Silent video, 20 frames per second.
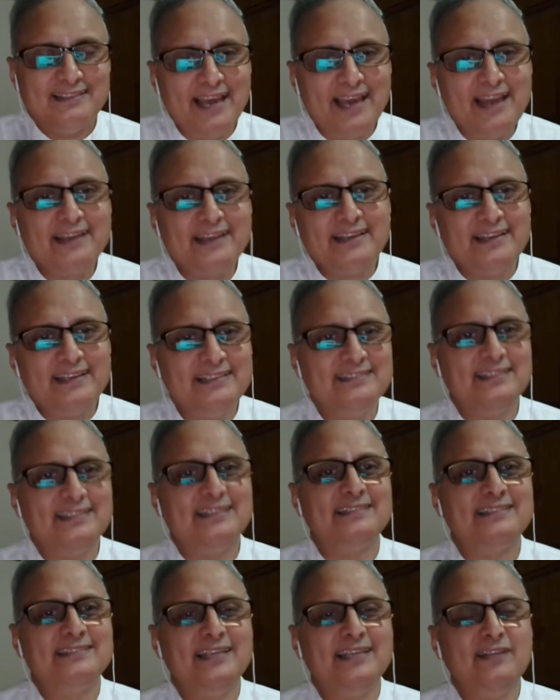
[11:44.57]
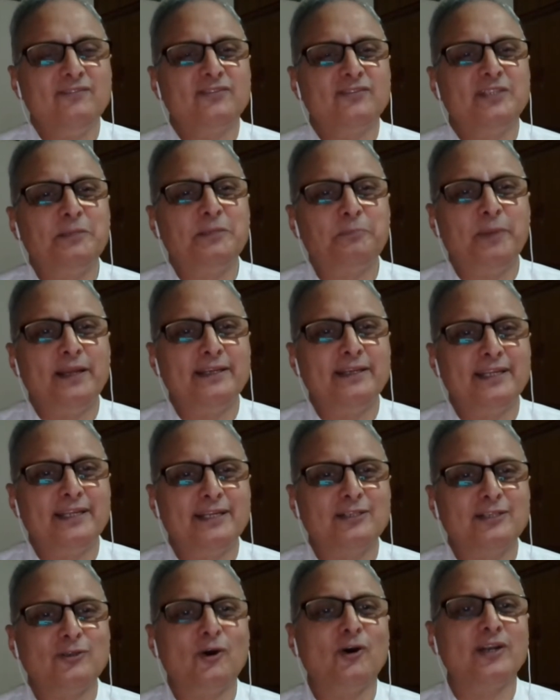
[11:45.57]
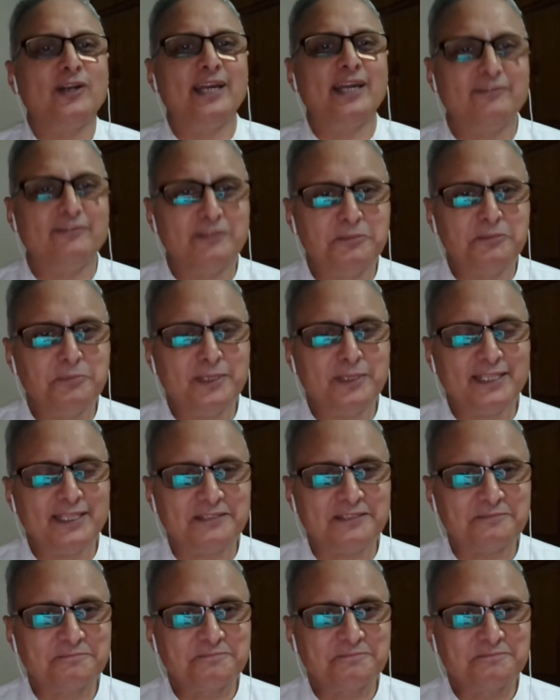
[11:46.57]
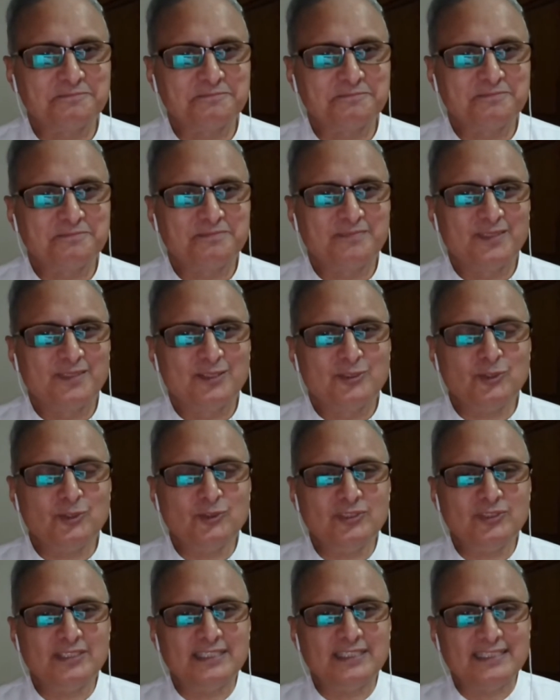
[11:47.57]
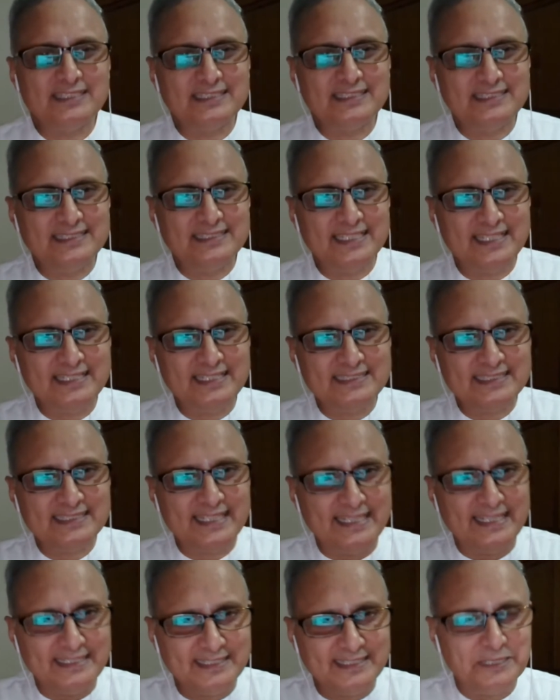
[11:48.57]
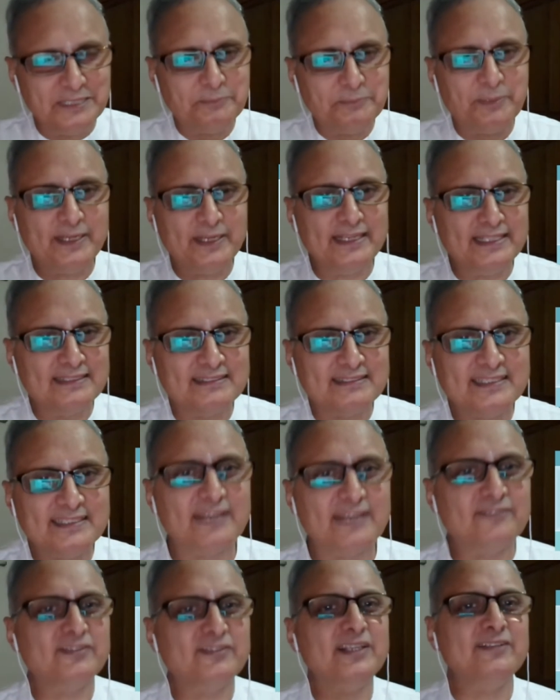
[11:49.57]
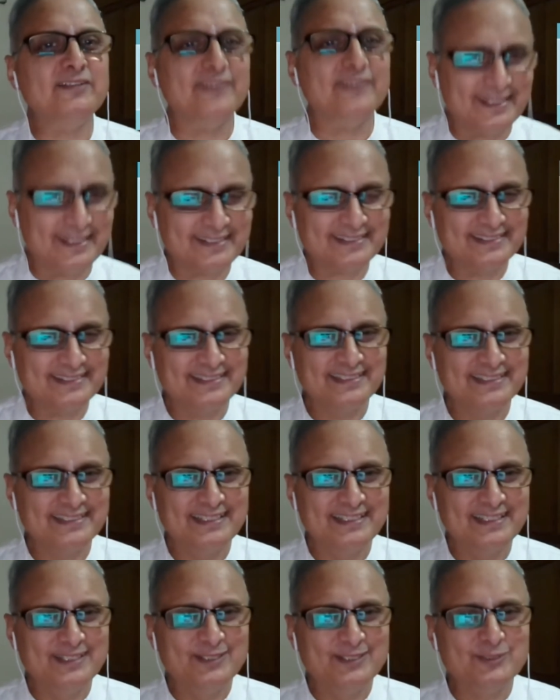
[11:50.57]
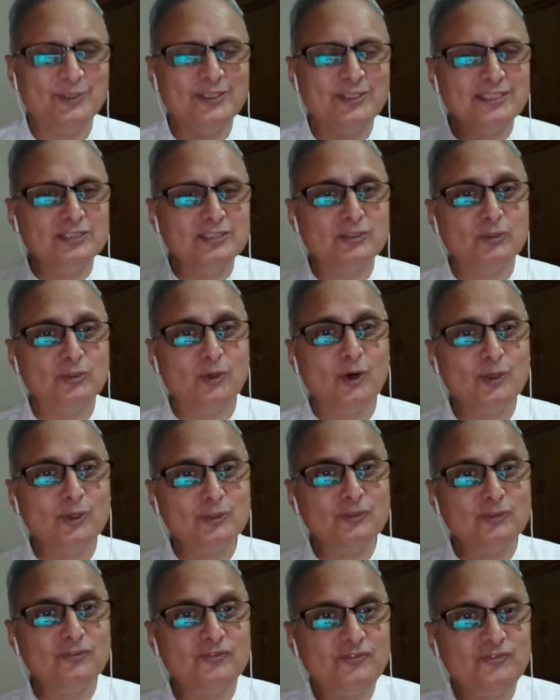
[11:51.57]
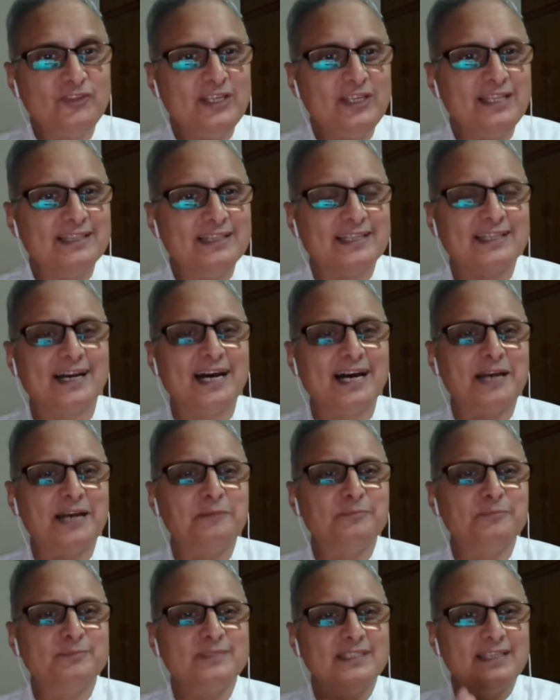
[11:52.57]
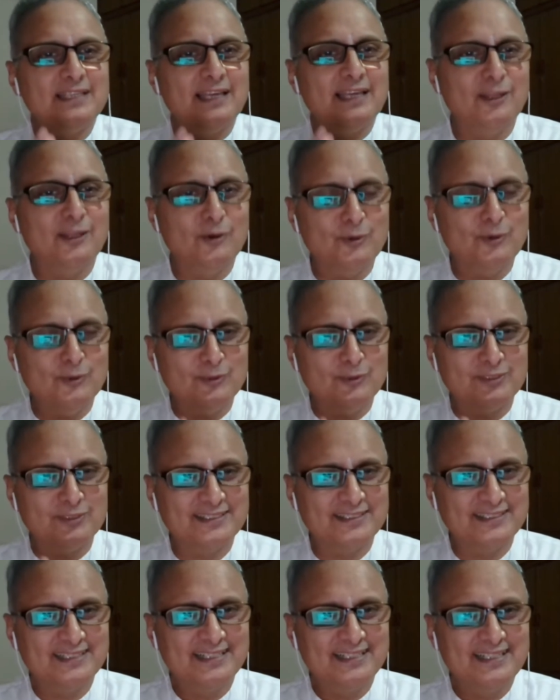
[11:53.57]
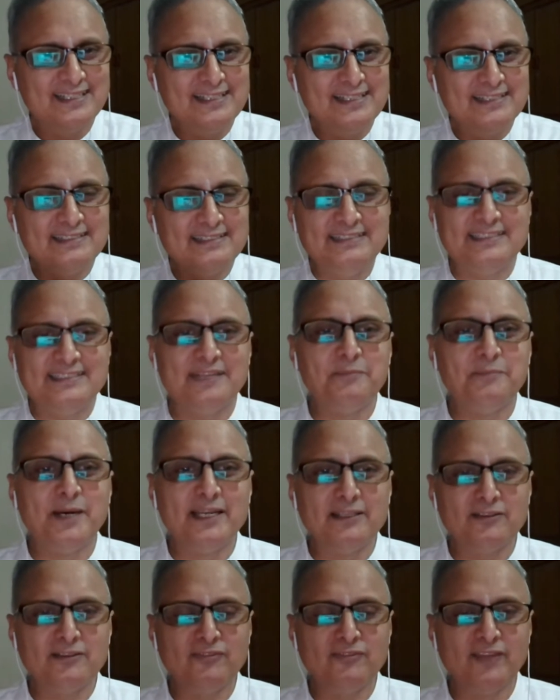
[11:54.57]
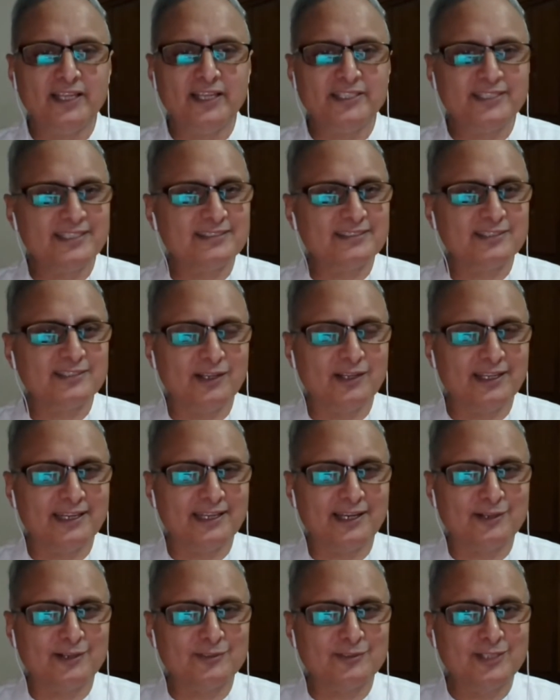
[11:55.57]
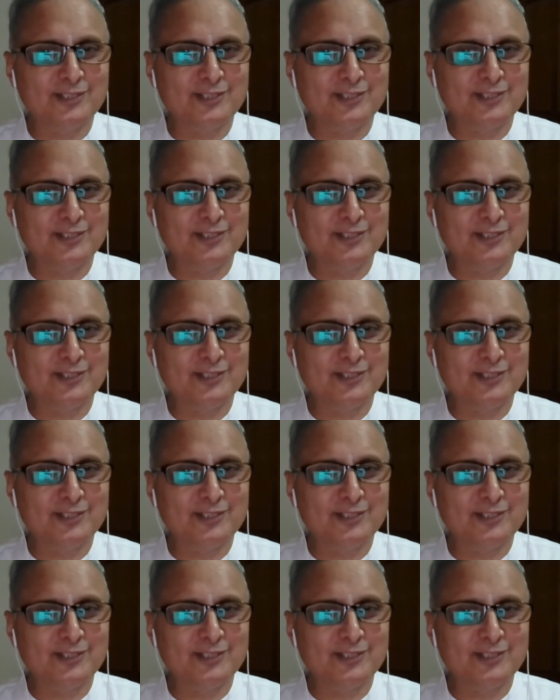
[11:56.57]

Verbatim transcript: that is itself dependent on everybody so there is interdependency everywhere so it is wrong to feel that i am alone these are my reflections all around